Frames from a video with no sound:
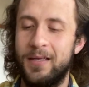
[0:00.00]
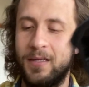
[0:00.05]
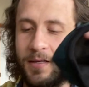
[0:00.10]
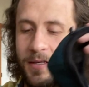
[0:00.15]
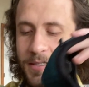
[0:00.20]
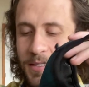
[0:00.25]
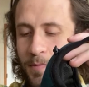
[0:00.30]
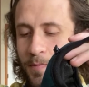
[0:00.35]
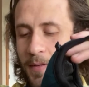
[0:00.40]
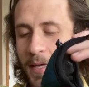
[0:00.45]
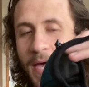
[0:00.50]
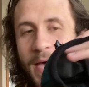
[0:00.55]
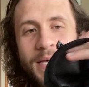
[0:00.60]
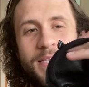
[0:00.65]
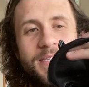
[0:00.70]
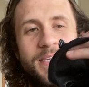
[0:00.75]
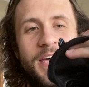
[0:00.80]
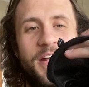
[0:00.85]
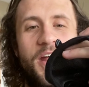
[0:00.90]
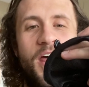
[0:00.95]
Is it
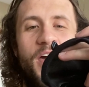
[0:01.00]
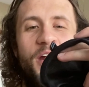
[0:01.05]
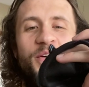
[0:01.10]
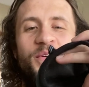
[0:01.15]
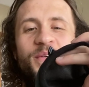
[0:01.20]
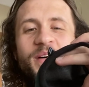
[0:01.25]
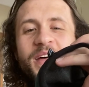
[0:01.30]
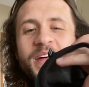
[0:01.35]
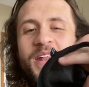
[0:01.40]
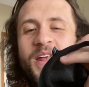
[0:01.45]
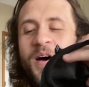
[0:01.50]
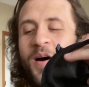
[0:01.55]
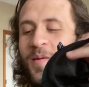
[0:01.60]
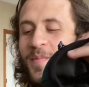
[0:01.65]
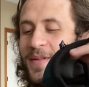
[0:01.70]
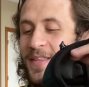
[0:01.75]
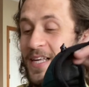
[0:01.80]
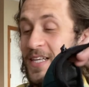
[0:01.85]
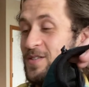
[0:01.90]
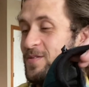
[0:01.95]
BS? I don't really know,
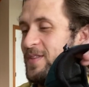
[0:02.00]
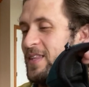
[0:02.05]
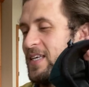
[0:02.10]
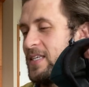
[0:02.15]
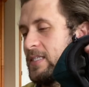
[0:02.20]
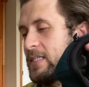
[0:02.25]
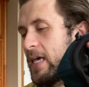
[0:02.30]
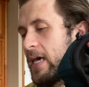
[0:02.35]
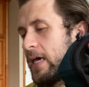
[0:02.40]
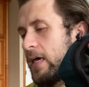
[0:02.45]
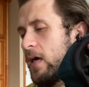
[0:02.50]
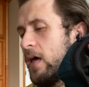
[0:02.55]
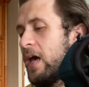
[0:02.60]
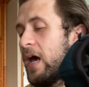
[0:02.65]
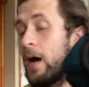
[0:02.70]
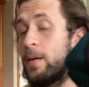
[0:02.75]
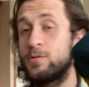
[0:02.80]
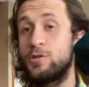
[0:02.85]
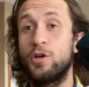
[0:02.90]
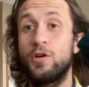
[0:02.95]
but that's what they say.
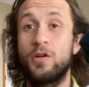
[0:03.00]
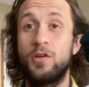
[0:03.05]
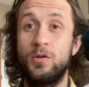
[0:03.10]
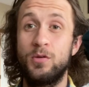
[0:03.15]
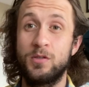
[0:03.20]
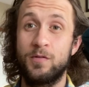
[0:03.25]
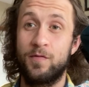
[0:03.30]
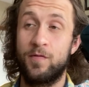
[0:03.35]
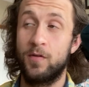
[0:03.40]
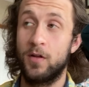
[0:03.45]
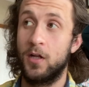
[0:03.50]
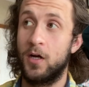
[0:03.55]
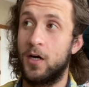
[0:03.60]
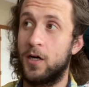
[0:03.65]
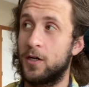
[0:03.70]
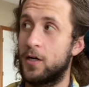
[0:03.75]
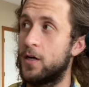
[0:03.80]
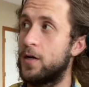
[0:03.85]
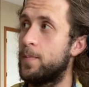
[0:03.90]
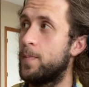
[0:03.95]
I'm sure you can use them for
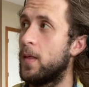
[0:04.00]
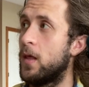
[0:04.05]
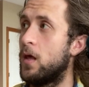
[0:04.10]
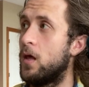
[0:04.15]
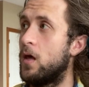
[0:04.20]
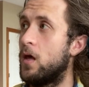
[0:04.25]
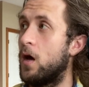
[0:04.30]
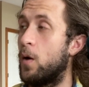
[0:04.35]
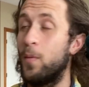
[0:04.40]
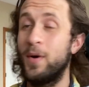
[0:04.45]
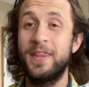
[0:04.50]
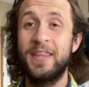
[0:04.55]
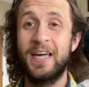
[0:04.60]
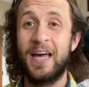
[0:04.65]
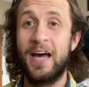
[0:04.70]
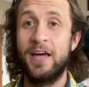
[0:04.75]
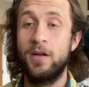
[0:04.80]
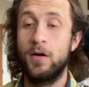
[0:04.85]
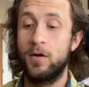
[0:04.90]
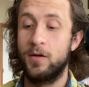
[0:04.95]
longer. One thing
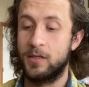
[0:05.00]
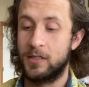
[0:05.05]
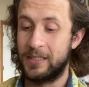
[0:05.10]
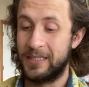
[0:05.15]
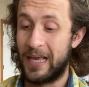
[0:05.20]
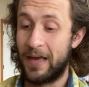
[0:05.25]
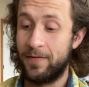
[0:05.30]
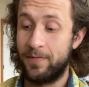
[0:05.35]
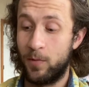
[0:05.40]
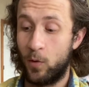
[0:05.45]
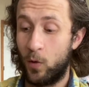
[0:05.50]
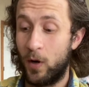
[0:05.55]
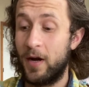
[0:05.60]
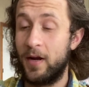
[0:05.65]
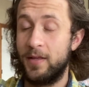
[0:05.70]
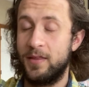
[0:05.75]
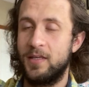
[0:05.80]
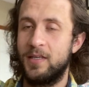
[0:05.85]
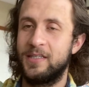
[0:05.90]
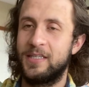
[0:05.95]
I noticed, because I've been
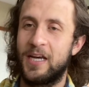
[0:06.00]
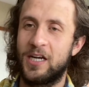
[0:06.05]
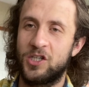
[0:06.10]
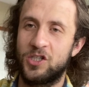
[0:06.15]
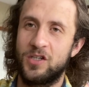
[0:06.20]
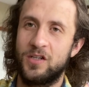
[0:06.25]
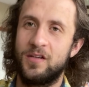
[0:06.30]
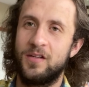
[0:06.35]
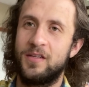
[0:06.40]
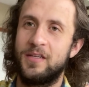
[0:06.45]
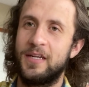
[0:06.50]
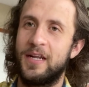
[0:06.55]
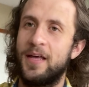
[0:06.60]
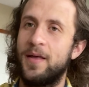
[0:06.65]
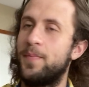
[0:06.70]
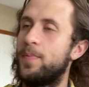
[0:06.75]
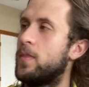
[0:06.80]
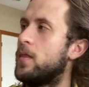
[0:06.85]
wearing these actually today,